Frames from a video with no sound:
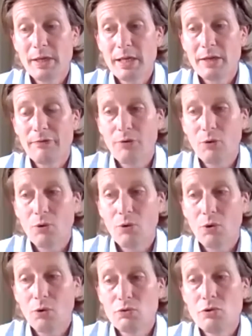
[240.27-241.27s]
be
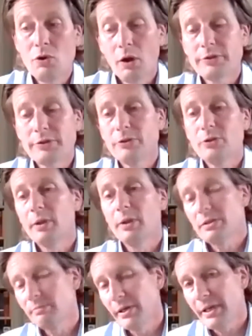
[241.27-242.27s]
for not too much
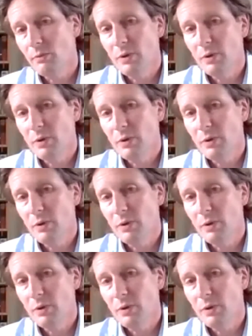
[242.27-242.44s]
money,